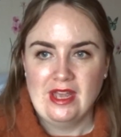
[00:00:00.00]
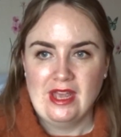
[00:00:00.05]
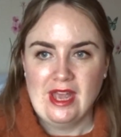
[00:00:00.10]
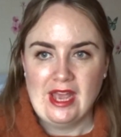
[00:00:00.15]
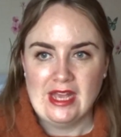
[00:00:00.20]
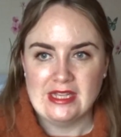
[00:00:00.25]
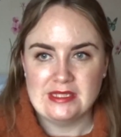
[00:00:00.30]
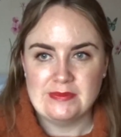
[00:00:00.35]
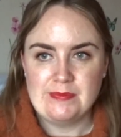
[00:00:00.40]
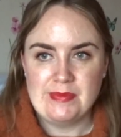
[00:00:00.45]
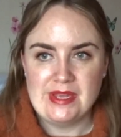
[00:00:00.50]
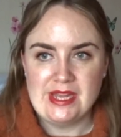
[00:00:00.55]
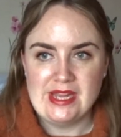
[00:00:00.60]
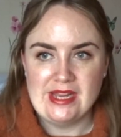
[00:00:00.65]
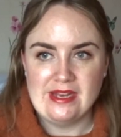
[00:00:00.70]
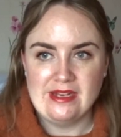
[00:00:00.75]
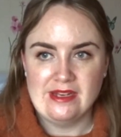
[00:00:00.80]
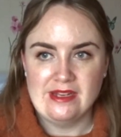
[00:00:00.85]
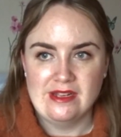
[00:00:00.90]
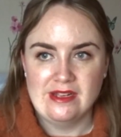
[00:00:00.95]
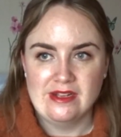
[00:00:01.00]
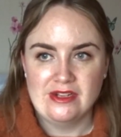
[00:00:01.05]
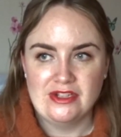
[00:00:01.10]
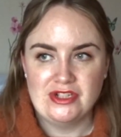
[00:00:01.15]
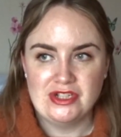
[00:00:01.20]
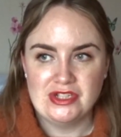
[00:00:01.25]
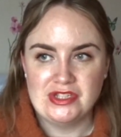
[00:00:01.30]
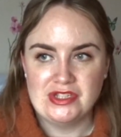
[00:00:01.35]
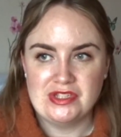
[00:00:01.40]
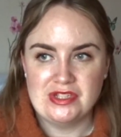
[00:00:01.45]
has been
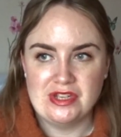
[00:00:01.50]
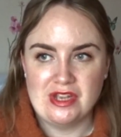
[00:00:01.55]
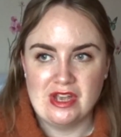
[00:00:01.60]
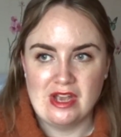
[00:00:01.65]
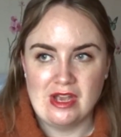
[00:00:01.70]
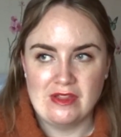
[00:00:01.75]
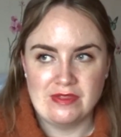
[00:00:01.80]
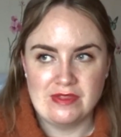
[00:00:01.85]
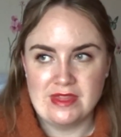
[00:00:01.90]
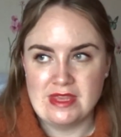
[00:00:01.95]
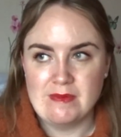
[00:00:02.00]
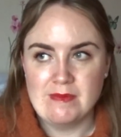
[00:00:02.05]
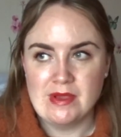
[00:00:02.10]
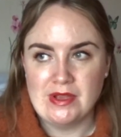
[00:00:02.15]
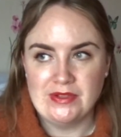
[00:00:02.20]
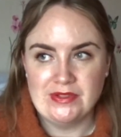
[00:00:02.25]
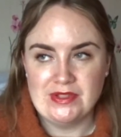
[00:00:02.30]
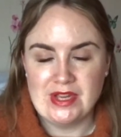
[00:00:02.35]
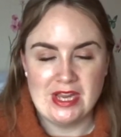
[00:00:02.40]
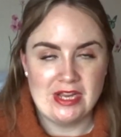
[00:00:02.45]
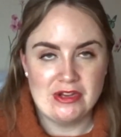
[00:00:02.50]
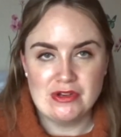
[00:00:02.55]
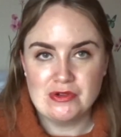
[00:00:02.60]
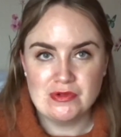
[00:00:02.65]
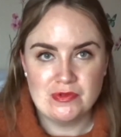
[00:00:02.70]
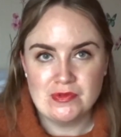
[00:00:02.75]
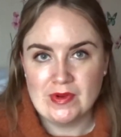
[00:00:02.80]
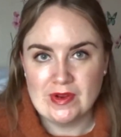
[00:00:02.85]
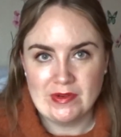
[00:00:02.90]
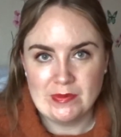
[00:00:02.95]
just the most
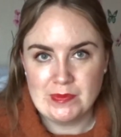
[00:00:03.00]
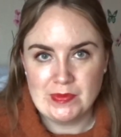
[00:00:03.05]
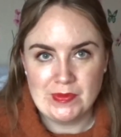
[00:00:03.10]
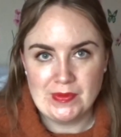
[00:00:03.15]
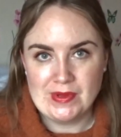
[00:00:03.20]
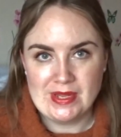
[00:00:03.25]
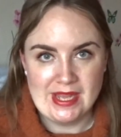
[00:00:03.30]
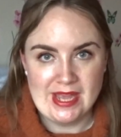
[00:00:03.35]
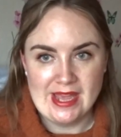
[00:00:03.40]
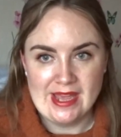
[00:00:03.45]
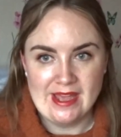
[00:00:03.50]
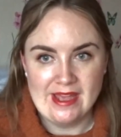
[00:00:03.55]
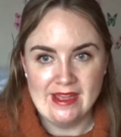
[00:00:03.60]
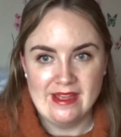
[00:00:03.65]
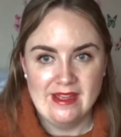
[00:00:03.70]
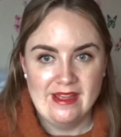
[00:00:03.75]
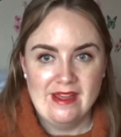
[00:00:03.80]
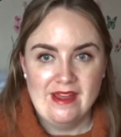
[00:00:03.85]
incredible year.